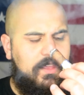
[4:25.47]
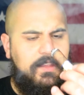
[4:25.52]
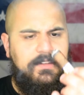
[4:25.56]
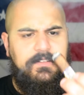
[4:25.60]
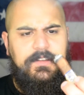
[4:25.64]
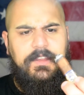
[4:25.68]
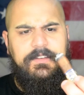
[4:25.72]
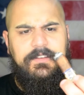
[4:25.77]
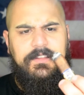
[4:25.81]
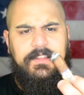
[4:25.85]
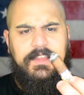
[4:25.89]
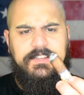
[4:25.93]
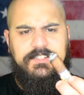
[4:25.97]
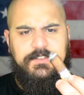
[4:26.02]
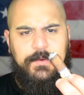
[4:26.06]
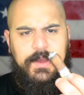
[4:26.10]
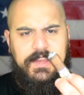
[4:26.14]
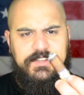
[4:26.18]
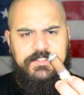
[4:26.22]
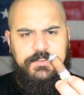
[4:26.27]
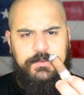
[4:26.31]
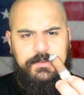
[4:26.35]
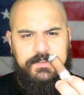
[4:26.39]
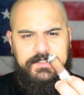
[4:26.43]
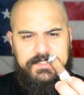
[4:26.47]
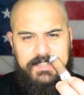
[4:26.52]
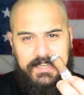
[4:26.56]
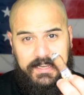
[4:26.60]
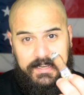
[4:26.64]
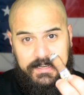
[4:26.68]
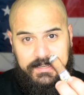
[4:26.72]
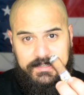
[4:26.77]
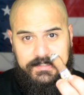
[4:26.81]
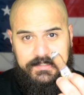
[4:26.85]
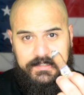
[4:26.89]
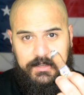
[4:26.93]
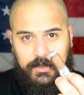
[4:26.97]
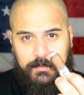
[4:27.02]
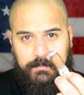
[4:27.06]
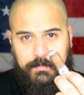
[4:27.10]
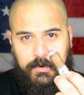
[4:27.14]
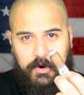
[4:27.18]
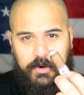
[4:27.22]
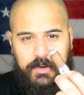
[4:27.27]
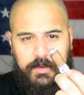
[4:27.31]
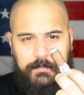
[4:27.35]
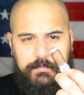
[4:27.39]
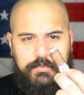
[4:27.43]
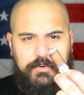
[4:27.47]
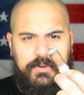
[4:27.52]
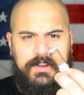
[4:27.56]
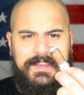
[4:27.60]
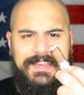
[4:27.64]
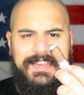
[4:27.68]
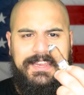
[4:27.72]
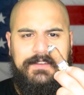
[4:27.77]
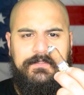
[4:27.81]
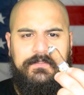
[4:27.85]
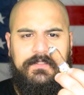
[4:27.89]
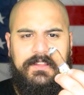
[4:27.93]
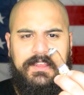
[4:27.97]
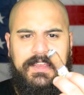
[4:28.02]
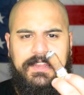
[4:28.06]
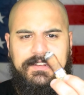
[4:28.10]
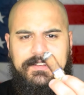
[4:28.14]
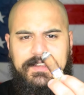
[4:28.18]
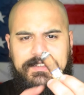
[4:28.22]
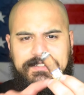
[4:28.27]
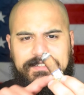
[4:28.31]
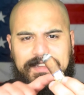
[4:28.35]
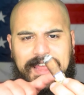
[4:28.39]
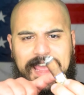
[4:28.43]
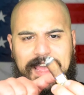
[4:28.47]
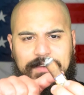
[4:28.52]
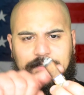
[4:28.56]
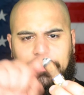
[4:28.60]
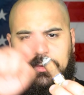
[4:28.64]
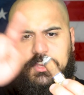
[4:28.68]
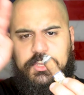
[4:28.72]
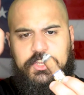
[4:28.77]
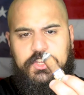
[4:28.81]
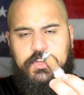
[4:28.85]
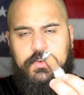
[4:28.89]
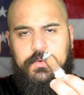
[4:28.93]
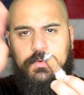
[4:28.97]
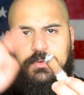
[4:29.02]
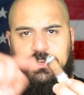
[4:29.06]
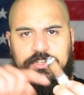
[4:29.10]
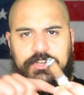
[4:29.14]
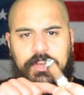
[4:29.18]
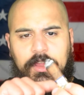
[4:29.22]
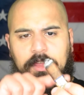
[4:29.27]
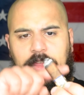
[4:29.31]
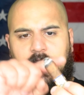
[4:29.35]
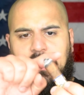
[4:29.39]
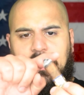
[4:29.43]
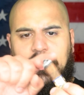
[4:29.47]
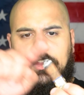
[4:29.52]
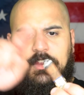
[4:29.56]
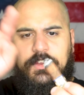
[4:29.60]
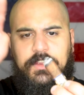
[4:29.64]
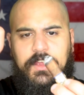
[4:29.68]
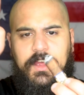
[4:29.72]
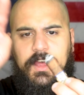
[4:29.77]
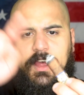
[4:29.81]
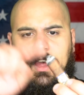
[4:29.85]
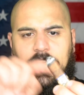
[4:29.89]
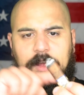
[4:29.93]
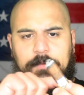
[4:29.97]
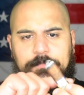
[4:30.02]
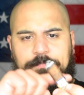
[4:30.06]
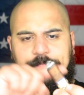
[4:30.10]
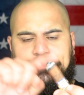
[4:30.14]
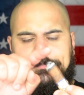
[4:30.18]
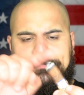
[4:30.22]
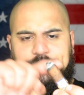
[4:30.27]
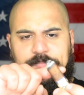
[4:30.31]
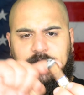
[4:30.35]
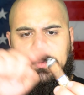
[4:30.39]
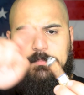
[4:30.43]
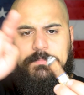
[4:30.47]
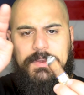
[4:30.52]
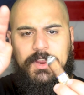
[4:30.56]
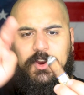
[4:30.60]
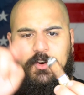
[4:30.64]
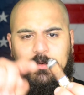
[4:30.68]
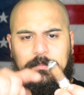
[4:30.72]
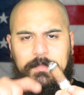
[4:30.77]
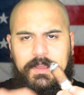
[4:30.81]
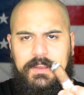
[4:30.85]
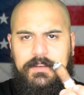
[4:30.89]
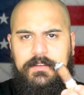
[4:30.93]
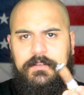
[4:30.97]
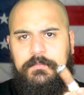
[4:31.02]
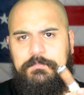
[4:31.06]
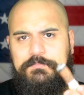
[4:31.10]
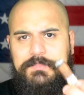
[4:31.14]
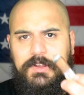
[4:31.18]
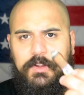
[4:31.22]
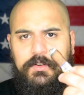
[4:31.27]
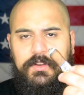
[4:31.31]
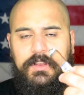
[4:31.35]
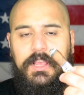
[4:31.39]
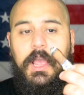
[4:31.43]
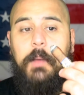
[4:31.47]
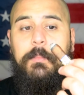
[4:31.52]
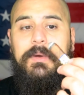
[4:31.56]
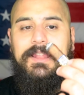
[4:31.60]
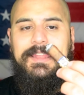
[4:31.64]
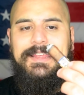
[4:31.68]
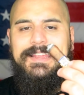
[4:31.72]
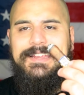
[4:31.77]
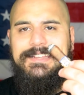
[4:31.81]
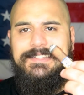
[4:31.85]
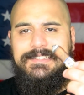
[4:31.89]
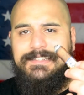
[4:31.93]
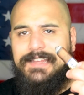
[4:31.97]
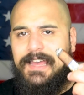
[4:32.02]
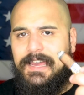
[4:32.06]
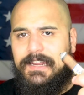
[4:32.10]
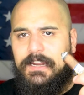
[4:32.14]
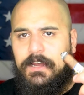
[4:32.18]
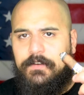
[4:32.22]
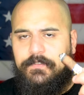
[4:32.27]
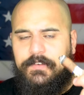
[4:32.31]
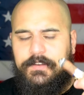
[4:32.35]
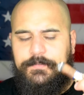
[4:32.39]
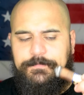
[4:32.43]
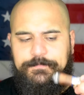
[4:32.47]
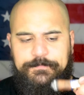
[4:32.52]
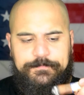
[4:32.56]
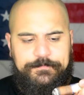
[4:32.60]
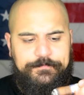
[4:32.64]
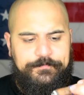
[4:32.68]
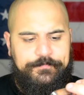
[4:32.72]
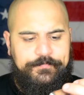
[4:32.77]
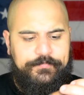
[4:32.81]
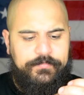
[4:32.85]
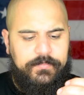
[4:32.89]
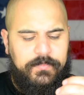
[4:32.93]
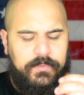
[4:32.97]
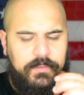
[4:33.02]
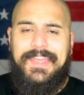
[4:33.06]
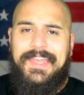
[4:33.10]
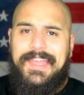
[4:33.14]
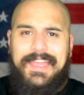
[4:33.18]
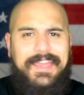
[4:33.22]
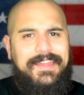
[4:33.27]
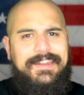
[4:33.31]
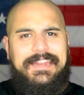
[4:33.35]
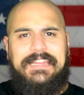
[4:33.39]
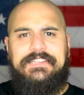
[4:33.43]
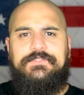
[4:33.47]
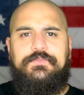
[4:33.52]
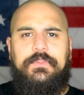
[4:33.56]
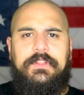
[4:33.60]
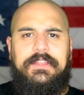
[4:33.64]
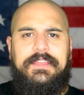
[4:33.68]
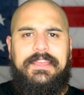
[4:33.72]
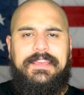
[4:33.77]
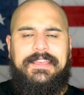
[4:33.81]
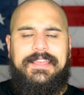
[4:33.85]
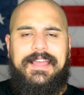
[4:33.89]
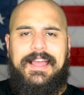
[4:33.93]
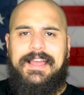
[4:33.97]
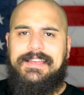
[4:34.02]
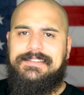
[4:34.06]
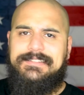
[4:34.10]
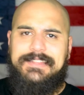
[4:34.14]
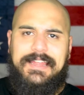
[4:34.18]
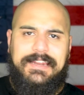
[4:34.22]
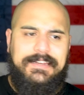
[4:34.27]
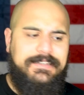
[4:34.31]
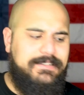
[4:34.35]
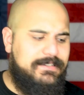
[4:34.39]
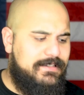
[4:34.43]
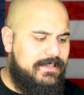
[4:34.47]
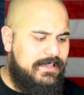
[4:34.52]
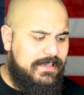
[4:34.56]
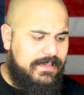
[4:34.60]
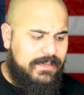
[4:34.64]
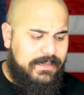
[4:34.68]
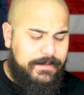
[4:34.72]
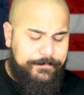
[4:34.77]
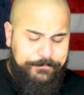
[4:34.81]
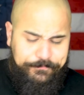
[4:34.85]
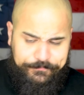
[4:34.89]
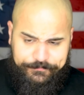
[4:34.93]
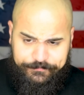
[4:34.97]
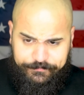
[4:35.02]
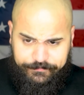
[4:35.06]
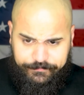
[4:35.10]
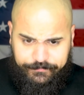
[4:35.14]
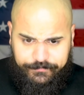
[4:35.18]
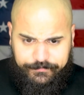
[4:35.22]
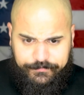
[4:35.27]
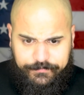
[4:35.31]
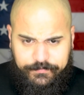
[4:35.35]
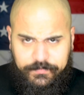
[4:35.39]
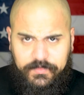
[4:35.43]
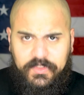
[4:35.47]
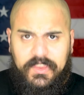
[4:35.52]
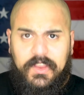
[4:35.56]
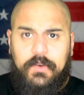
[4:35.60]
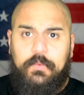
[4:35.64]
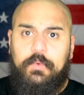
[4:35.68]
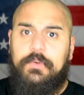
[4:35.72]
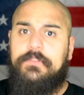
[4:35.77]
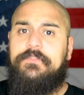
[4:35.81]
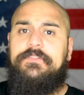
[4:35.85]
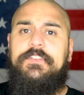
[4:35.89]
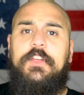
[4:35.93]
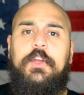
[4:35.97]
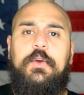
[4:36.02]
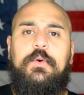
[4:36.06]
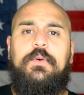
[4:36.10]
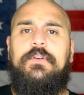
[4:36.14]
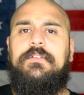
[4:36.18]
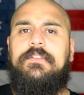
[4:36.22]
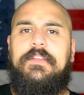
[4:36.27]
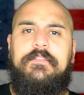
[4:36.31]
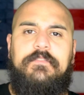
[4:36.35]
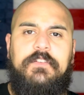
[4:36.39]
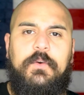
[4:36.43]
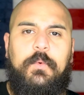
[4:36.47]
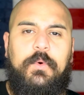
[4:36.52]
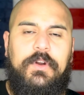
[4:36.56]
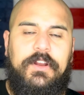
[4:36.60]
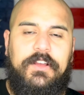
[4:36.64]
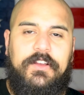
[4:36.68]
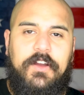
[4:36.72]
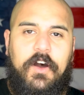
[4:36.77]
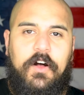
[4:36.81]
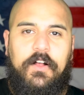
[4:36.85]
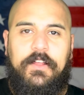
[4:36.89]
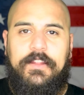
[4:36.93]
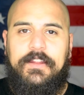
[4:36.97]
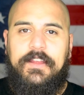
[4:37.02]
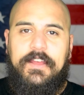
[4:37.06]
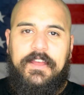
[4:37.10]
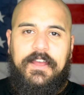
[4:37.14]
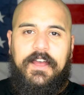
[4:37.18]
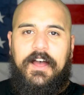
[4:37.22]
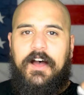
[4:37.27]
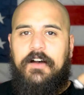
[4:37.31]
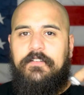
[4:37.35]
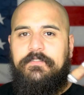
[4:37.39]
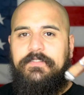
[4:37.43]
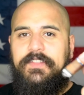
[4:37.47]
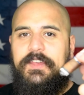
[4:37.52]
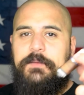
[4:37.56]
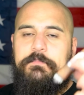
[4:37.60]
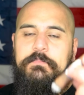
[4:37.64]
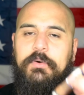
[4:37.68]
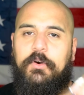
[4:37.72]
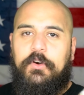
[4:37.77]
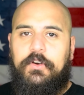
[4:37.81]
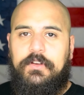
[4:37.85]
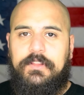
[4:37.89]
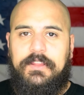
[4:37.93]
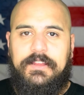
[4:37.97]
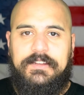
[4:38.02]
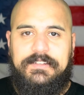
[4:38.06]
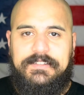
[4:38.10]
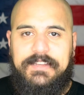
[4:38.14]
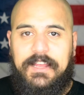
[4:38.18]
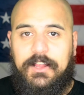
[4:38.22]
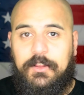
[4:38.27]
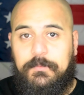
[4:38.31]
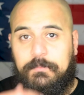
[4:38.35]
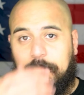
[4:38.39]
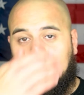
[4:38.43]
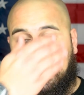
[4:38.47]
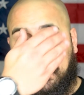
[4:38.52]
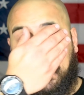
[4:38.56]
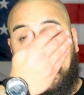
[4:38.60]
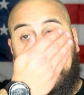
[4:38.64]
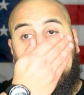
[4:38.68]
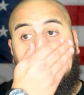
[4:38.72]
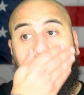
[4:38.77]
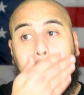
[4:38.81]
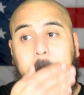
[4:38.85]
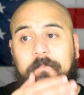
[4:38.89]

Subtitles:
Nonetheless, so as you can see, it is still burning pretty evenly. It doesn't have a huge pyramid building up on the inside of it. And that's really it, guys. That is the review, if you want to call it, of the Perla Del Mar.